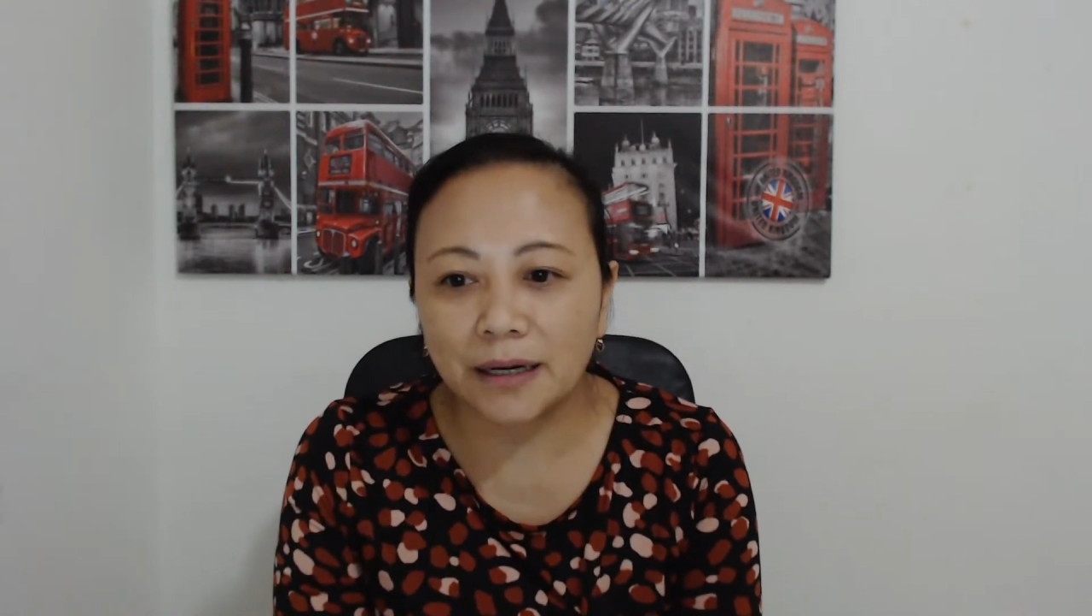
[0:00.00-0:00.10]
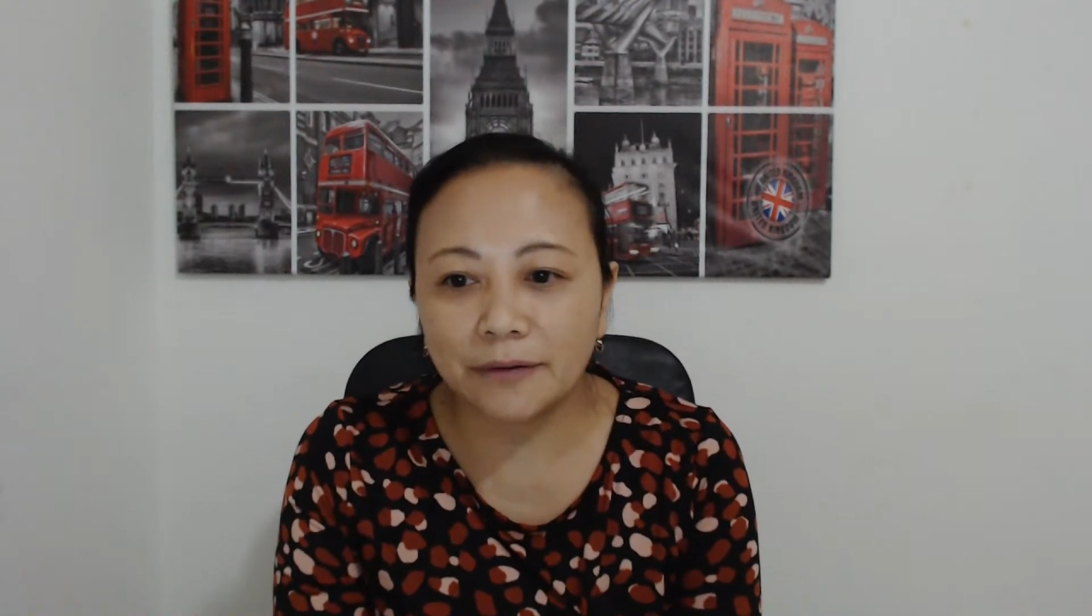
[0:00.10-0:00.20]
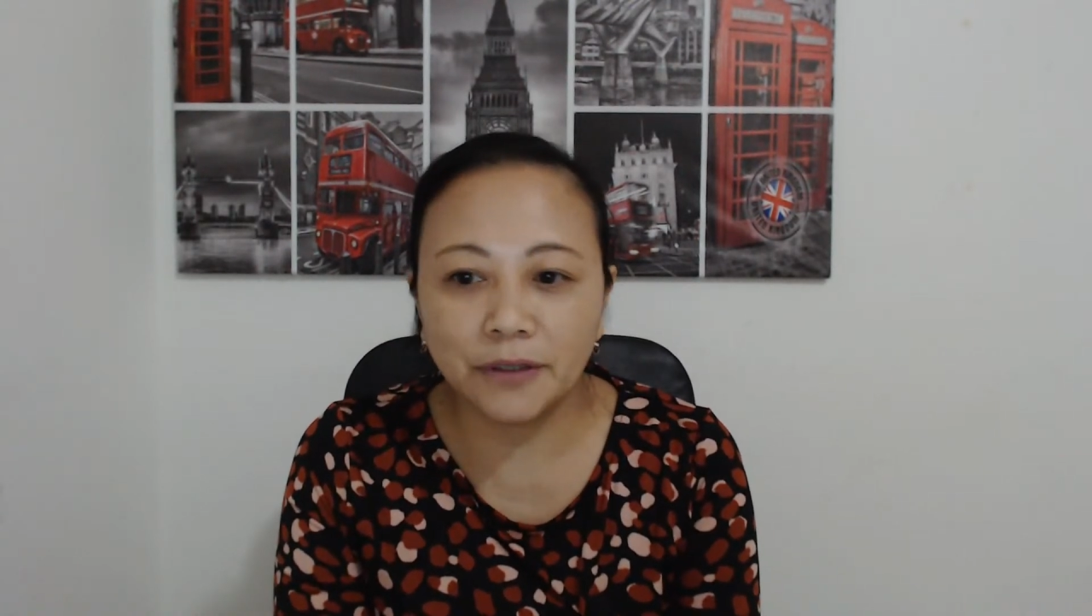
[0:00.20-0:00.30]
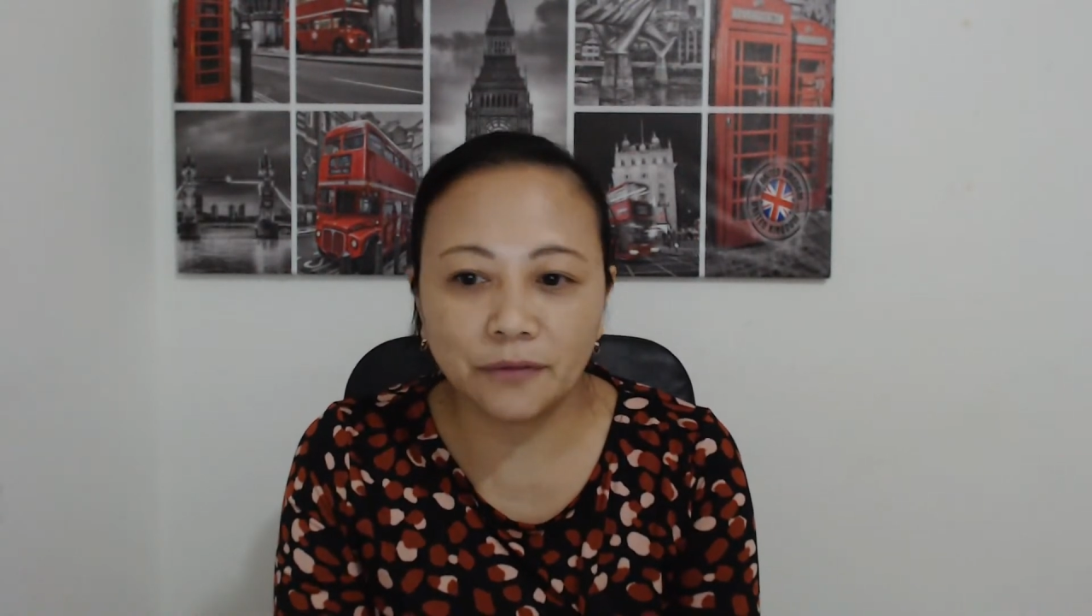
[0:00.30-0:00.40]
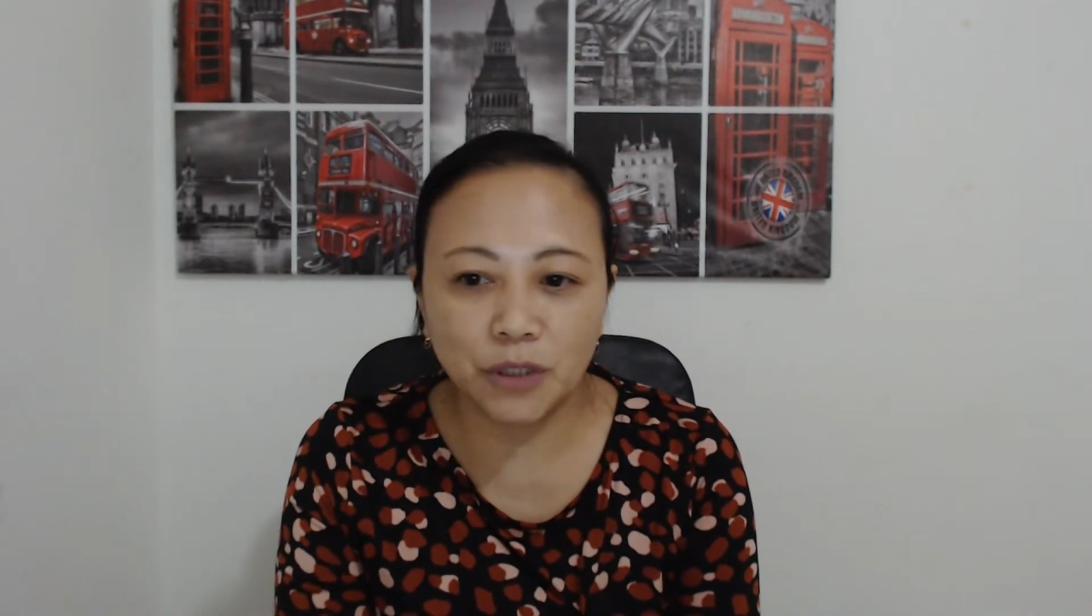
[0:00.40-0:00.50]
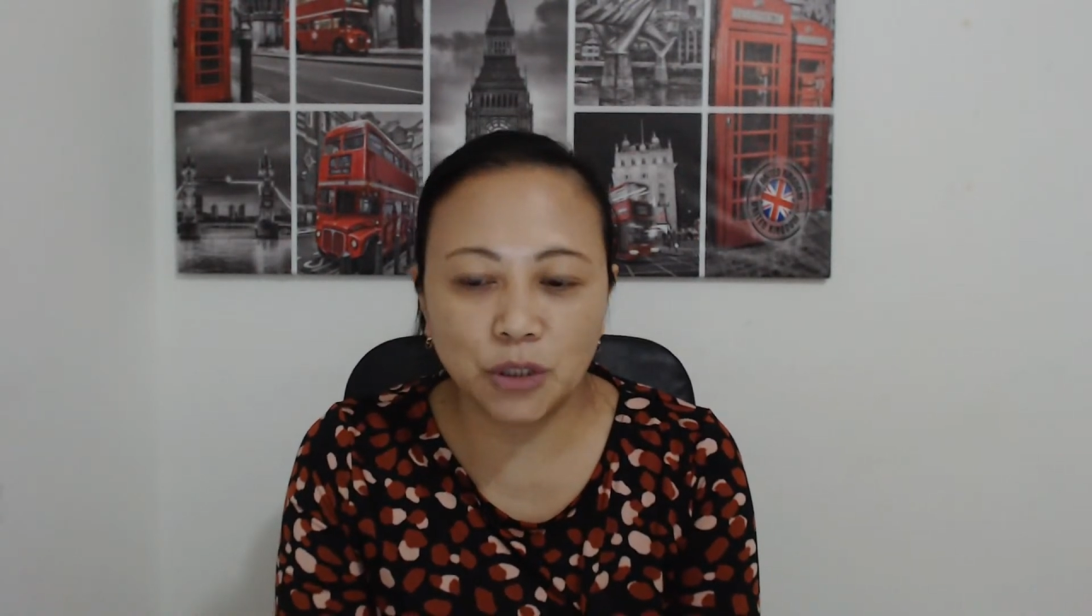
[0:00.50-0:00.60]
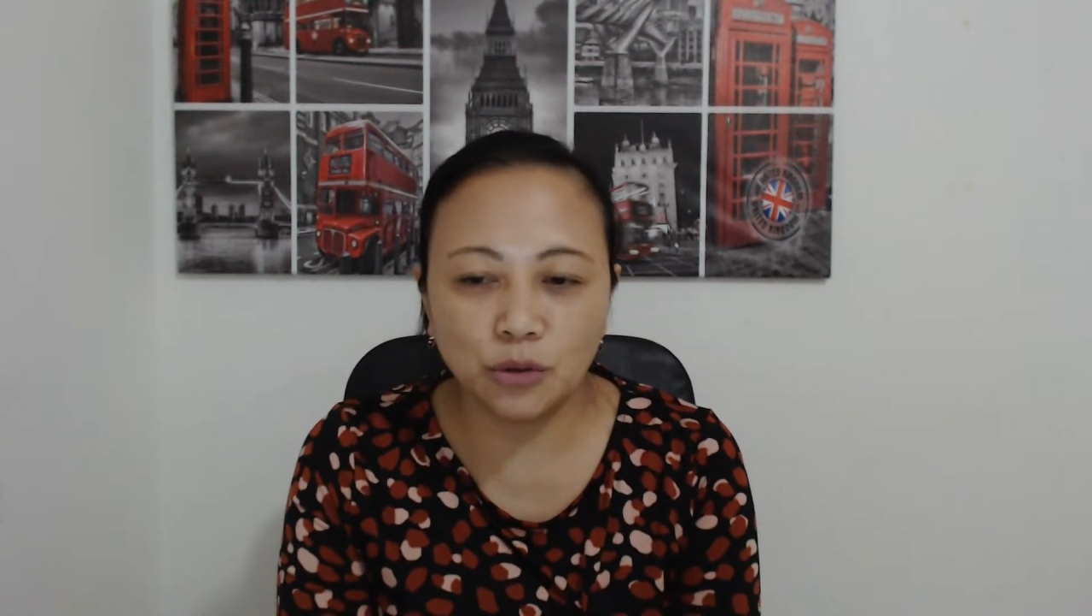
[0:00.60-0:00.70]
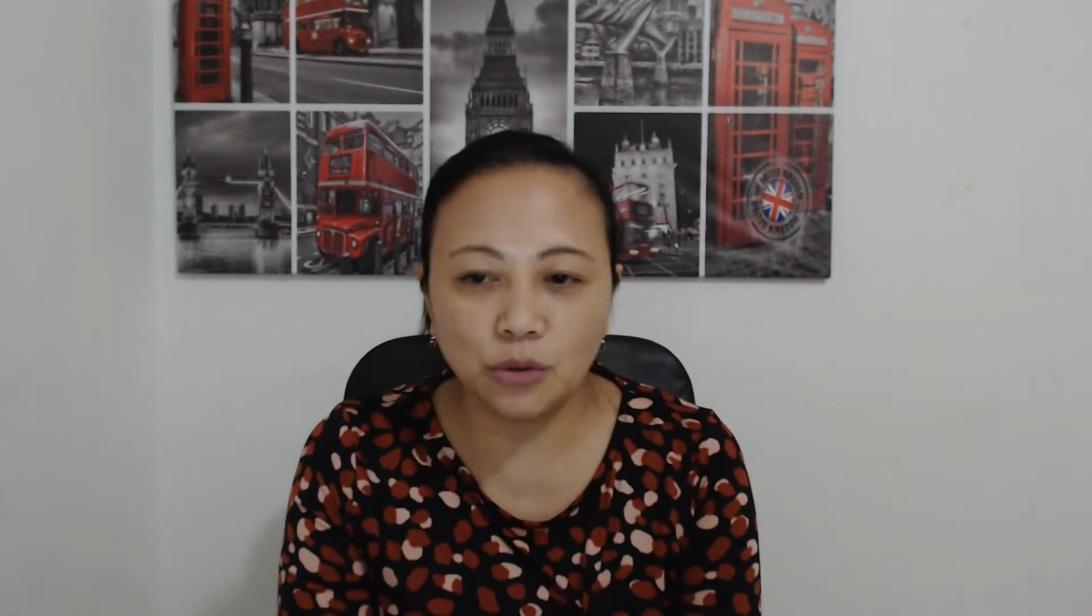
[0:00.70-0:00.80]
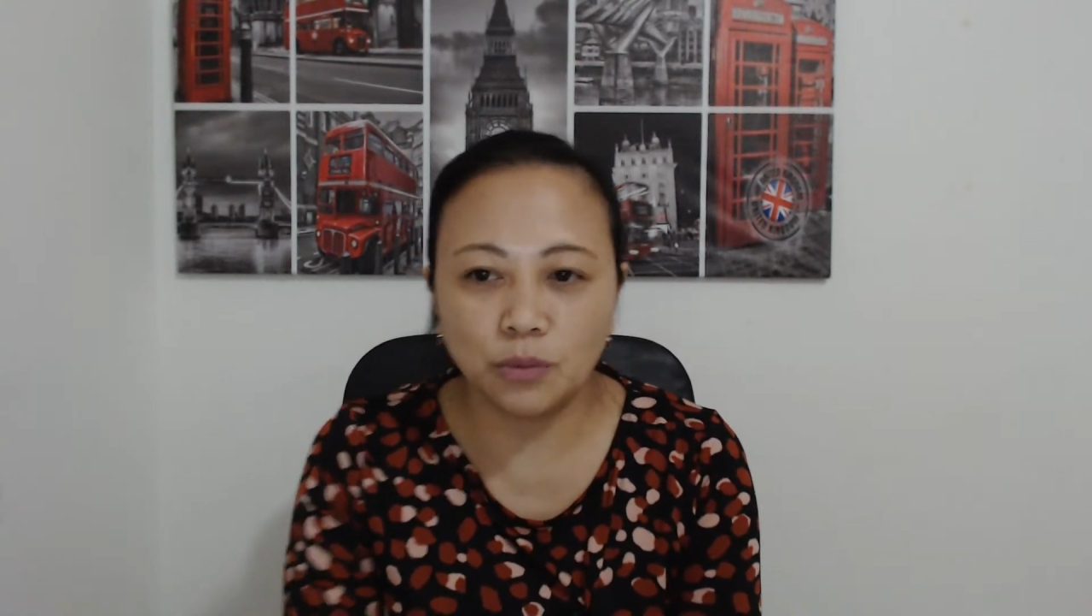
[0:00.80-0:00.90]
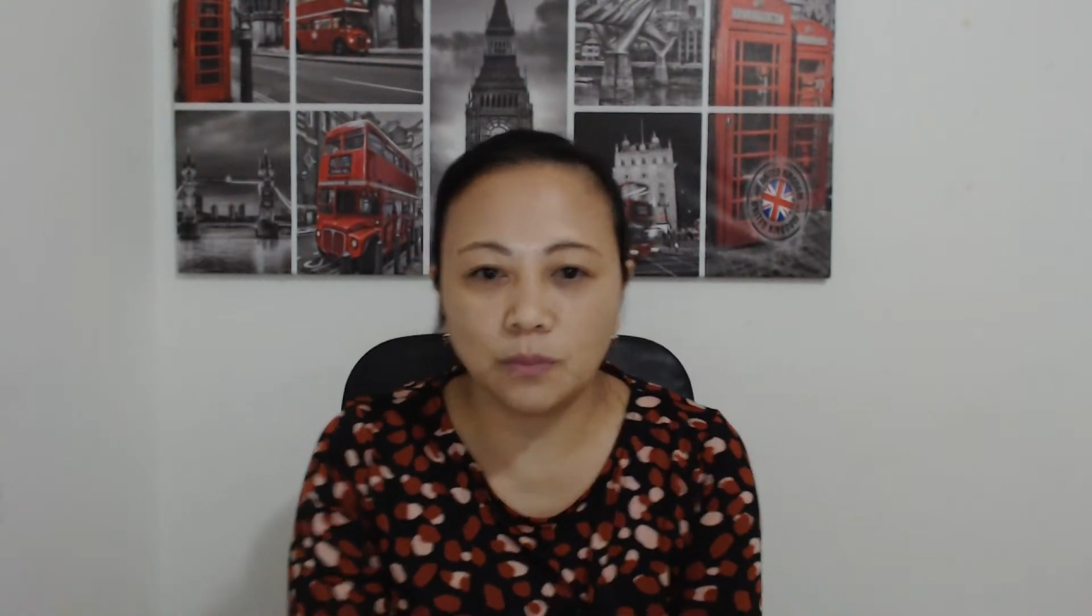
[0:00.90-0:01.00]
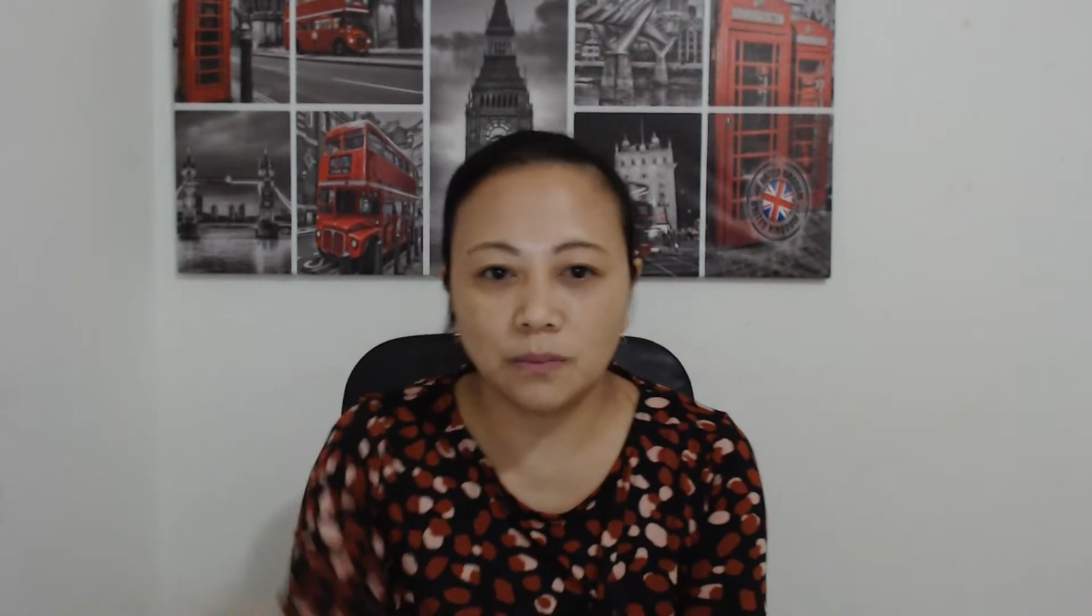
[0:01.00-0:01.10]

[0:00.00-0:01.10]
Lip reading: Feel free to